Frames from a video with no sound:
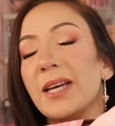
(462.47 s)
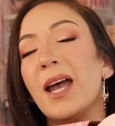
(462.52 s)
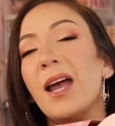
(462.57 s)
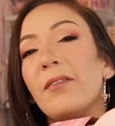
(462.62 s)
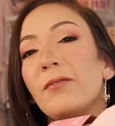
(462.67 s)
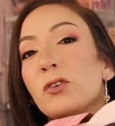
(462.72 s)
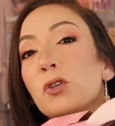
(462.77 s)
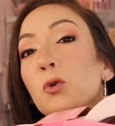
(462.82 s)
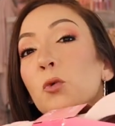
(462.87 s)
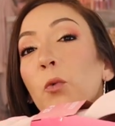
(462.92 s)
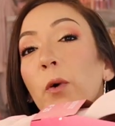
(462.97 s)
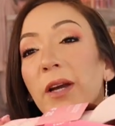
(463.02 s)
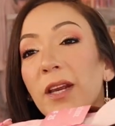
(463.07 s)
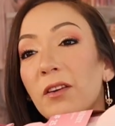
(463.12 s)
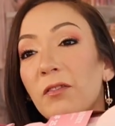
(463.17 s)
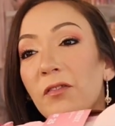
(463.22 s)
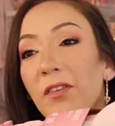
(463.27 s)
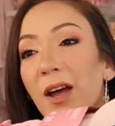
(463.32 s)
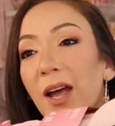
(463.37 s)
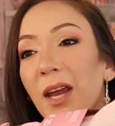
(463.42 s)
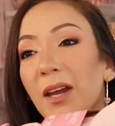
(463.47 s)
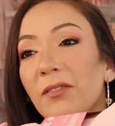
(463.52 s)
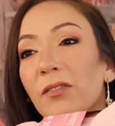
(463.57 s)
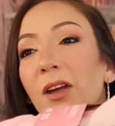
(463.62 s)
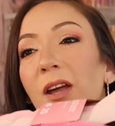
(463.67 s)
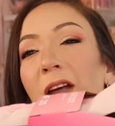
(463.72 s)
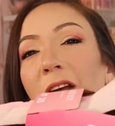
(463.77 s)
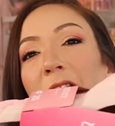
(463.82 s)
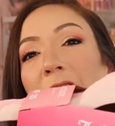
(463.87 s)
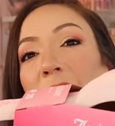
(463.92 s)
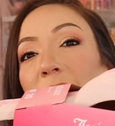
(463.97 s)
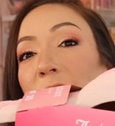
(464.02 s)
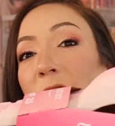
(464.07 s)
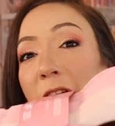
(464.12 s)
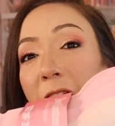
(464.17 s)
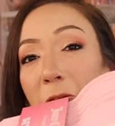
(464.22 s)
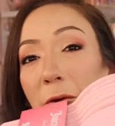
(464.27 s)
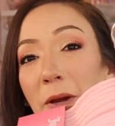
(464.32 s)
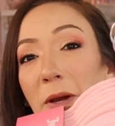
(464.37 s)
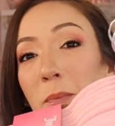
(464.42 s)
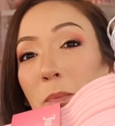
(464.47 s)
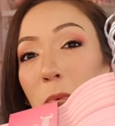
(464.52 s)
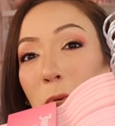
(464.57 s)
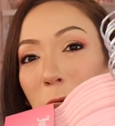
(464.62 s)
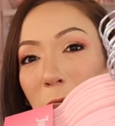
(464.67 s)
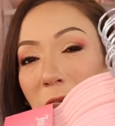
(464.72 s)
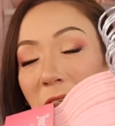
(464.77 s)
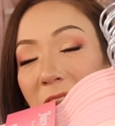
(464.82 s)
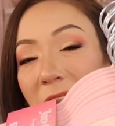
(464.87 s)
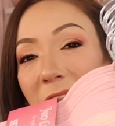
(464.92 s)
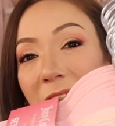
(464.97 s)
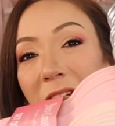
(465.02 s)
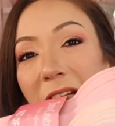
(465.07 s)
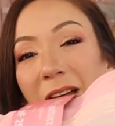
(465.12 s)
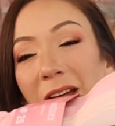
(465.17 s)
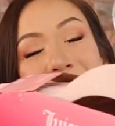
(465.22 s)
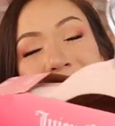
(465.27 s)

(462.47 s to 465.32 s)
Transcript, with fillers: to have 25 very pretty